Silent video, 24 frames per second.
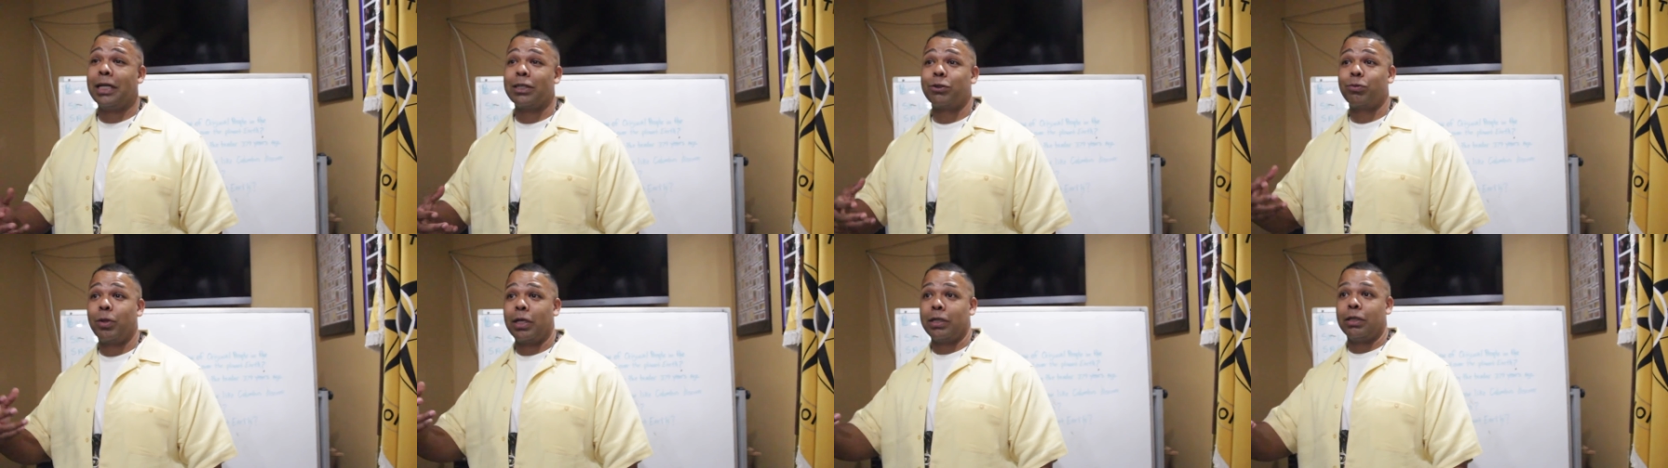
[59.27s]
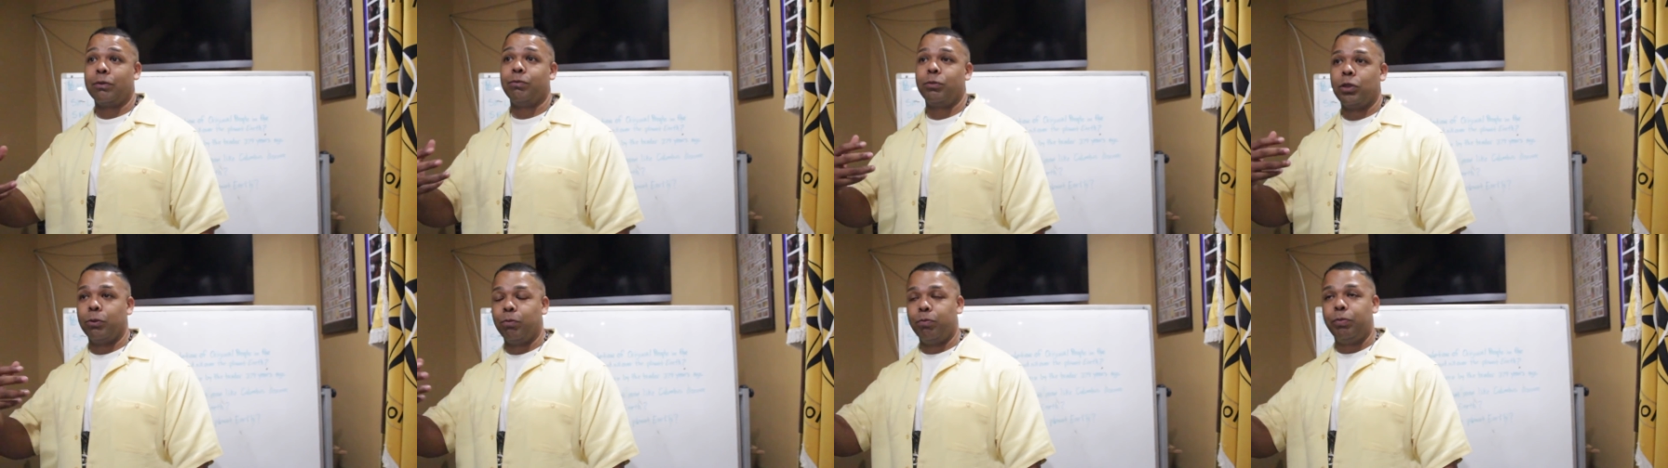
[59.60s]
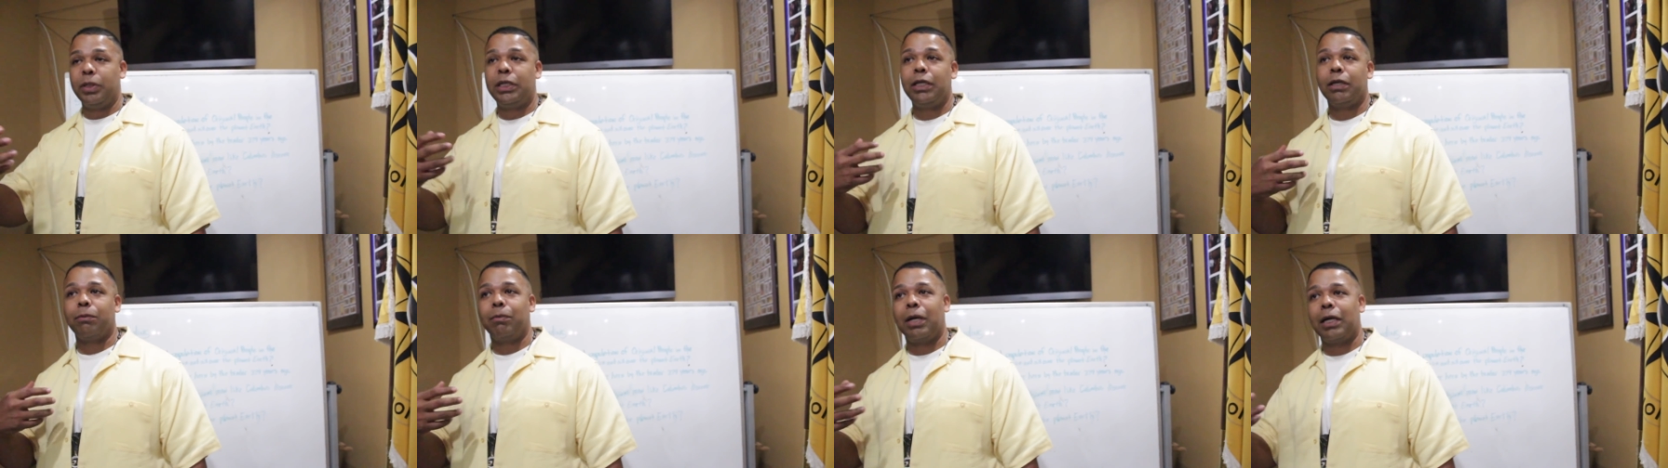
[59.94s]
That's why the
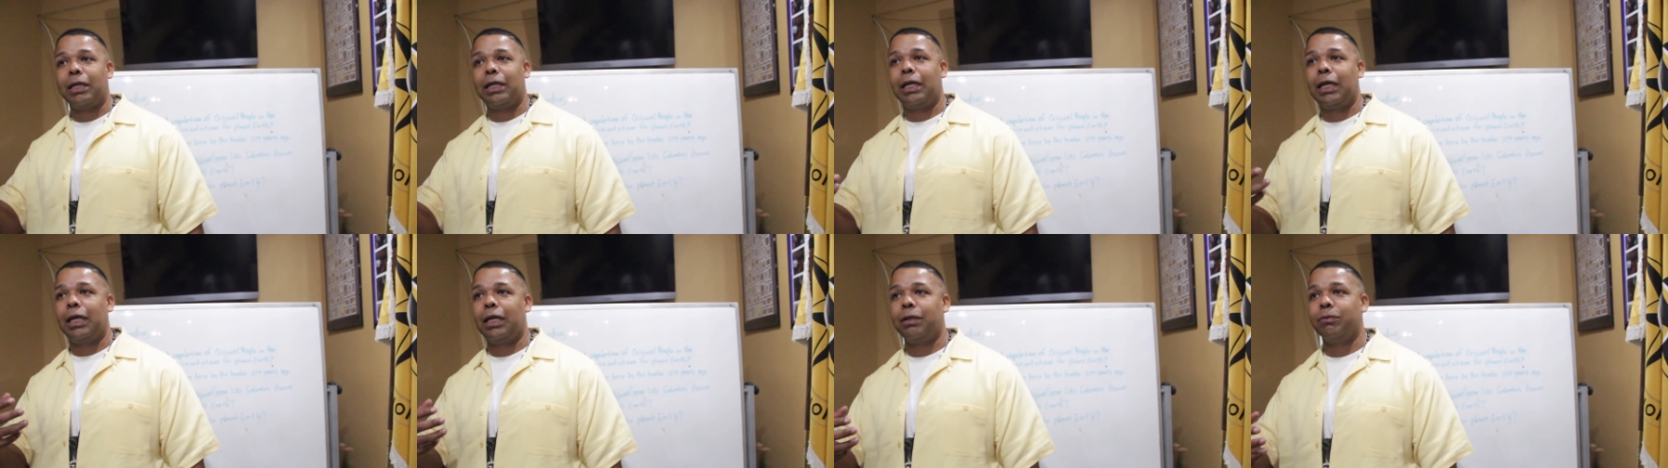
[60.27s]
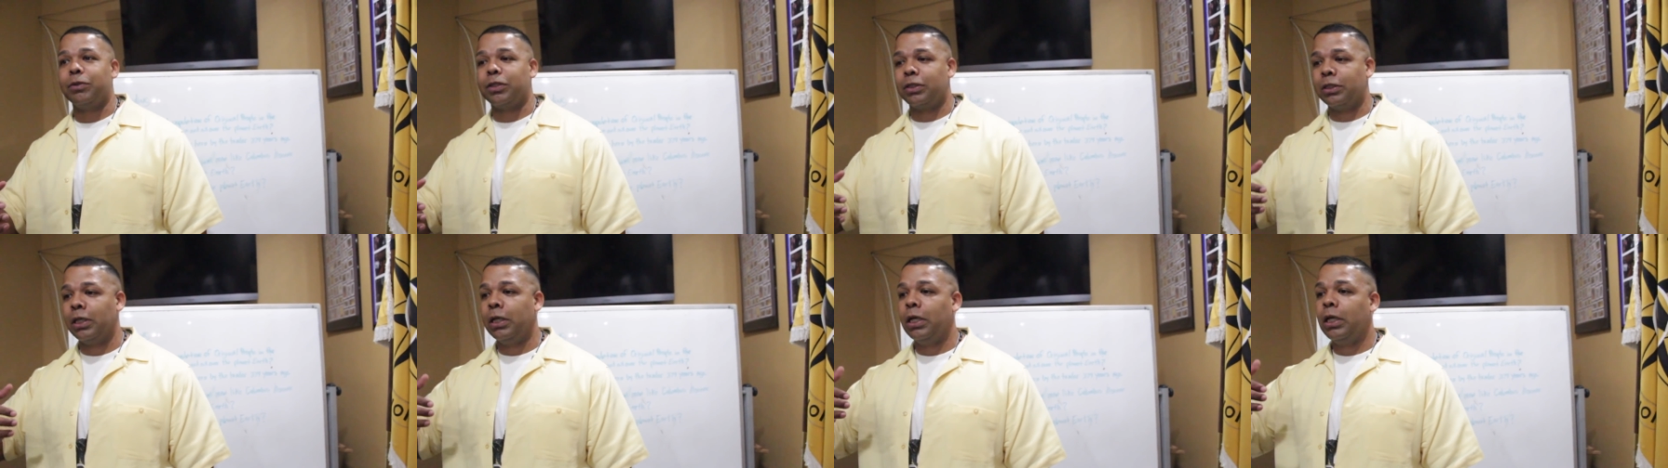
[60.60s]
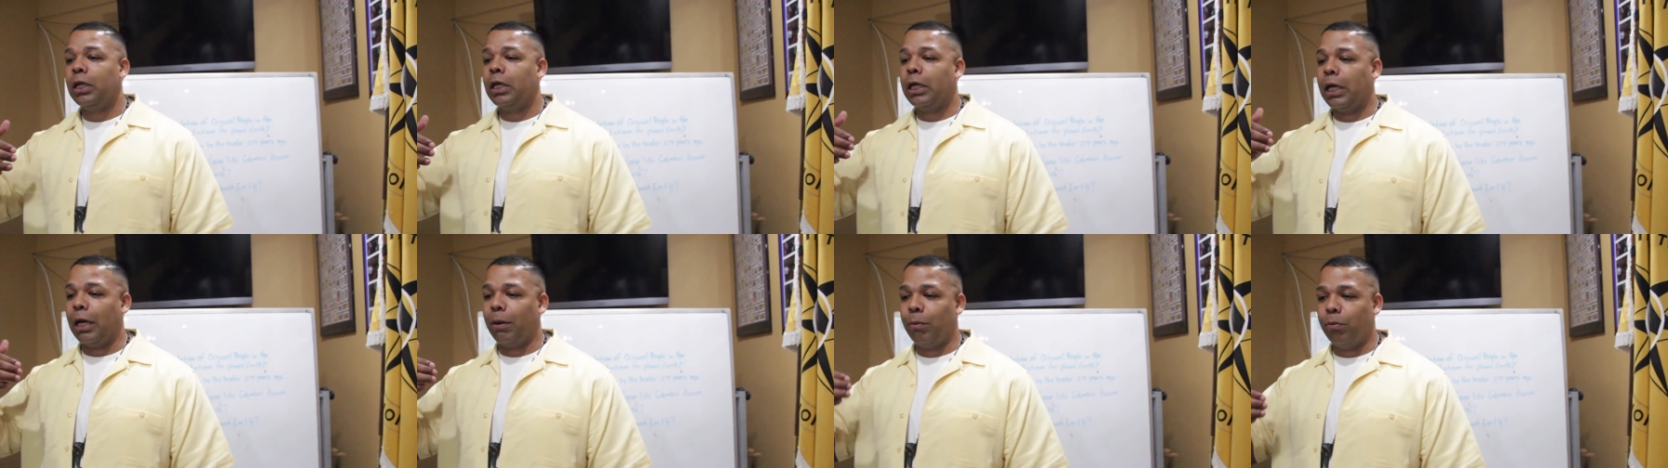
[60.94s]
B in my name is,
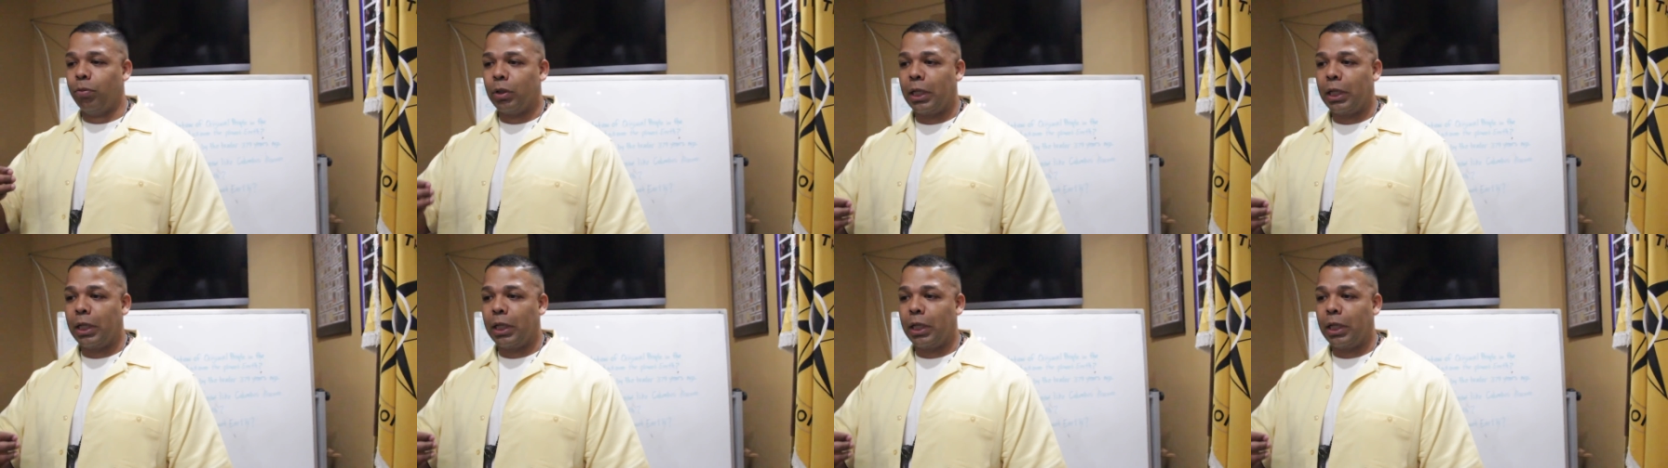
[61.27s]
I'm